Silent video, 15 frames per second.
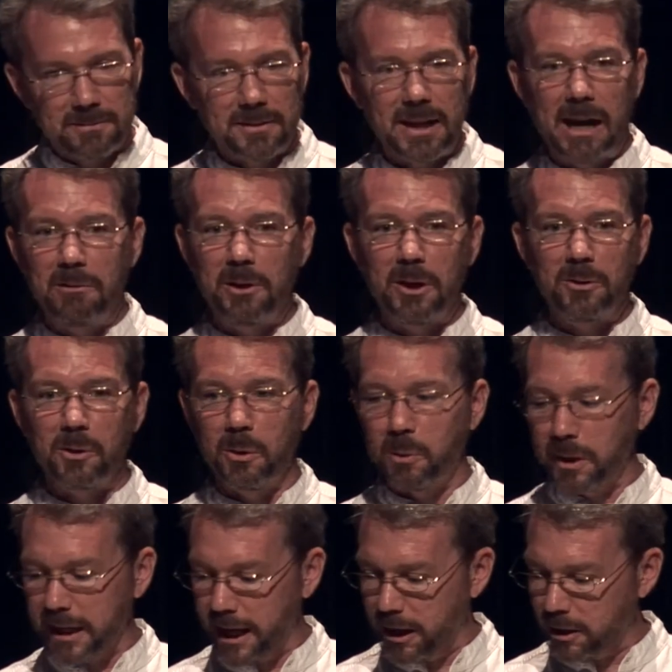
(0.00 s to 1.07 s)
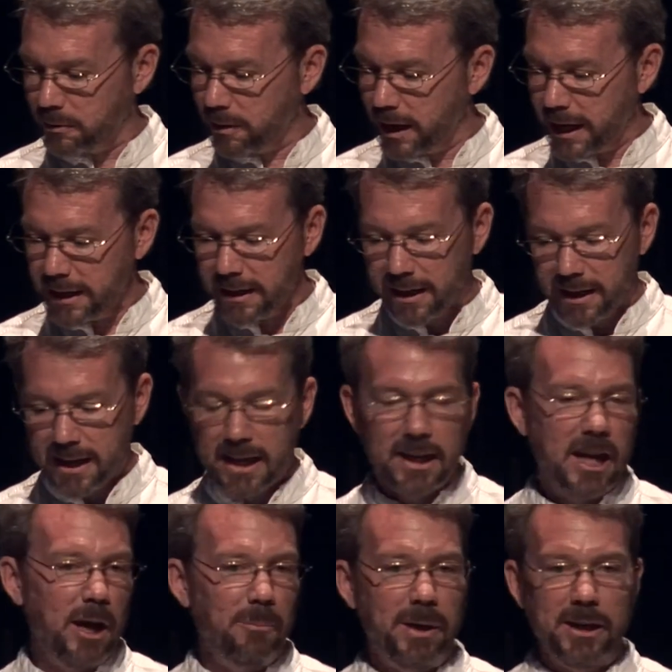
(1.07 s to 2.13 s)
everything's going to work out great.
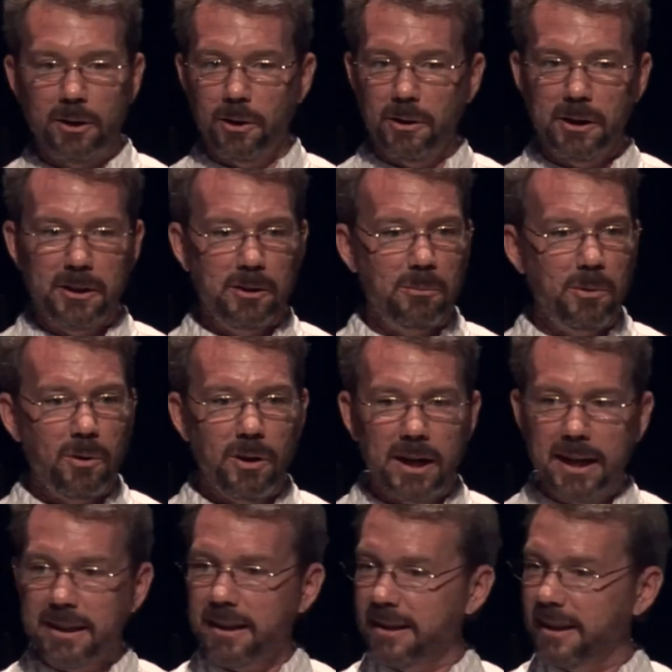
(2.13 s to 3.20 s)
Come in early in the morning, the